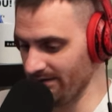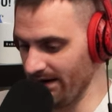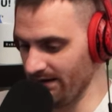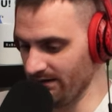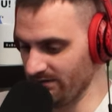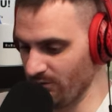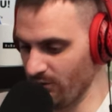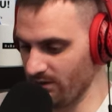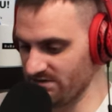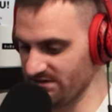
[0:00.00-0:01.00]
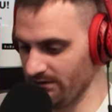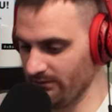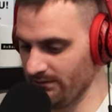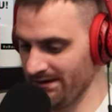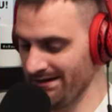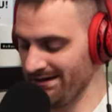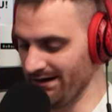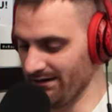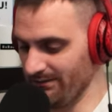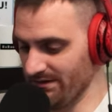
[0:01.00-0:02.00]
that is more so
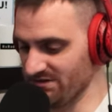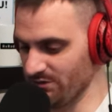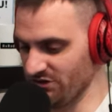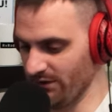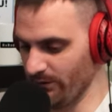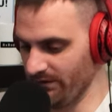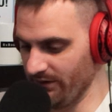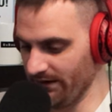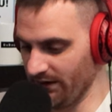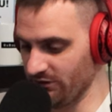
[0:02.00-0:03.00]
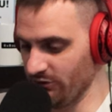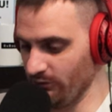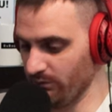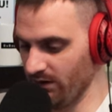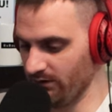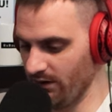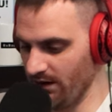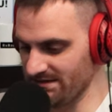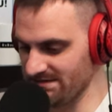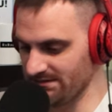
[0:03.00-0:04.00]
uh, associated with like acute blood
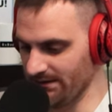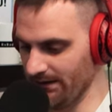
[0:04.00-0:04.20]
loss,